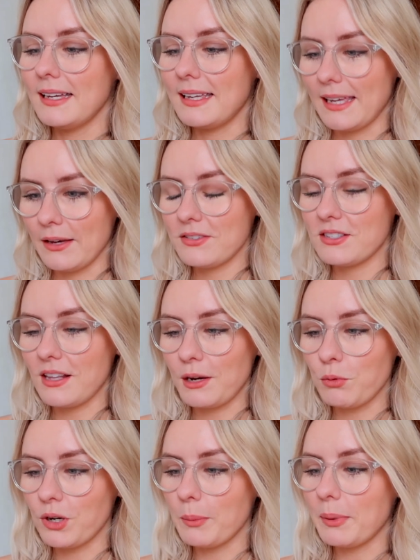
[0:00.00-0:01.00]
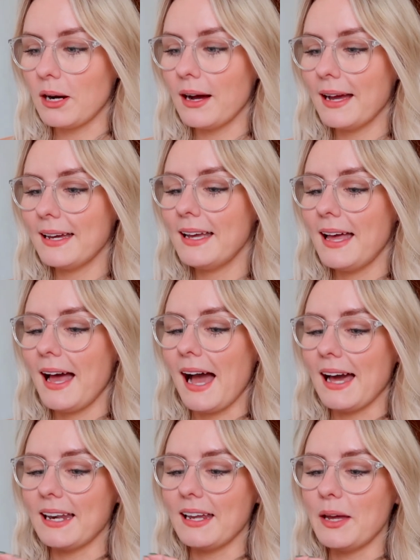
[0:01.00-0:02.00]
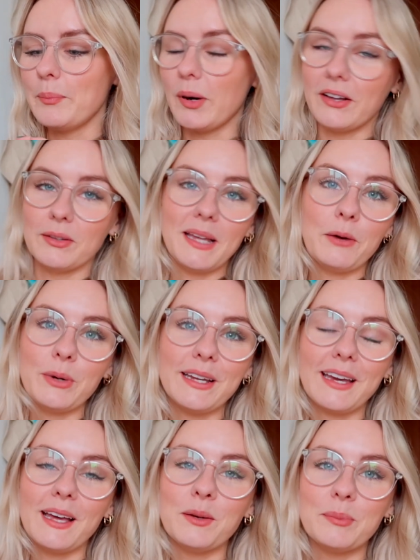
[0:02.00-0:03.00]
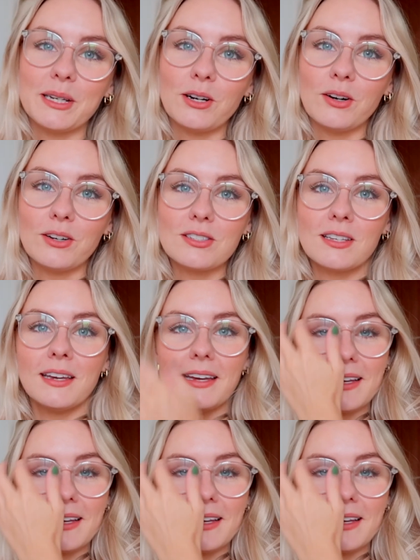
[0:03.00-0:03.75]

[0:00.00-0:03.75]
gifts that I want to buy, and I buy them that weekend because